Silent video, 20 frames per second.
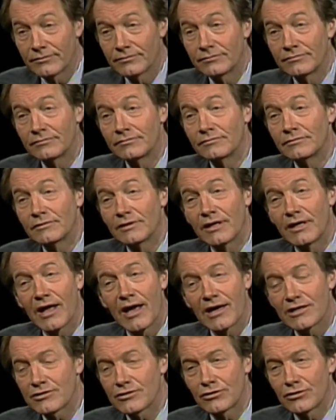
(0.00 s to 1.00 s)
Yeah. It
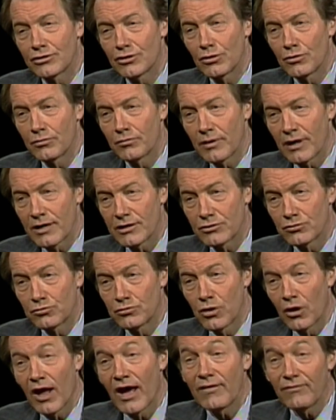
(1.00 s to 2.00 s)
has to do, as yeah.
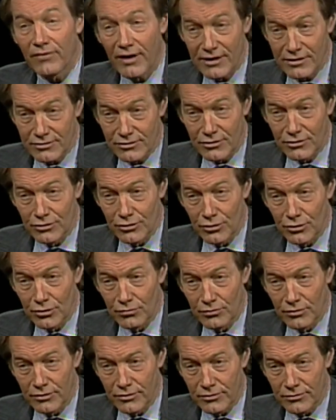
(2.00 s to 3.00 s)
life has to do,
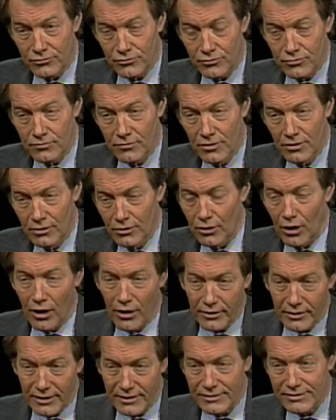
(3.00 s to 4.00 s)
with
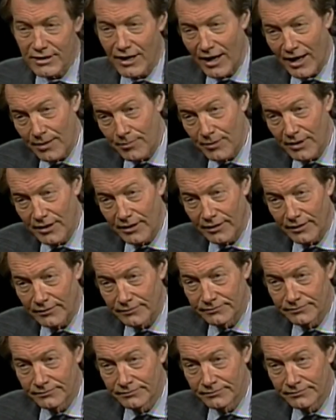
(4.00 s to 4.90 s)
luck and timing and,